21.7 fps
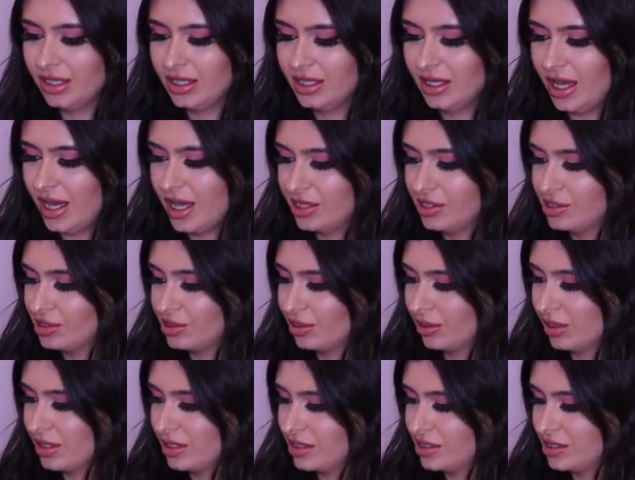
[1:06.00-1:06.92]
Yeah, so
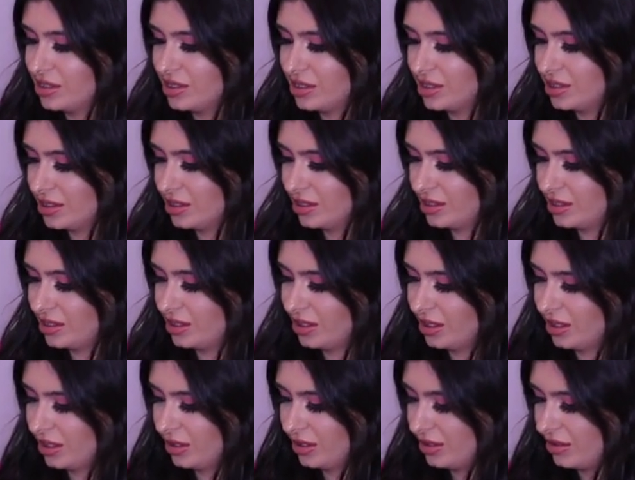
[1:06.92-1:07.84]
let's
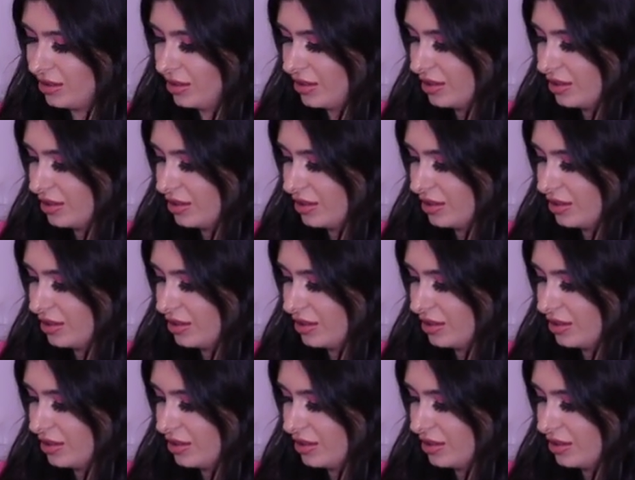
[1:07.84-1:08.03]
see.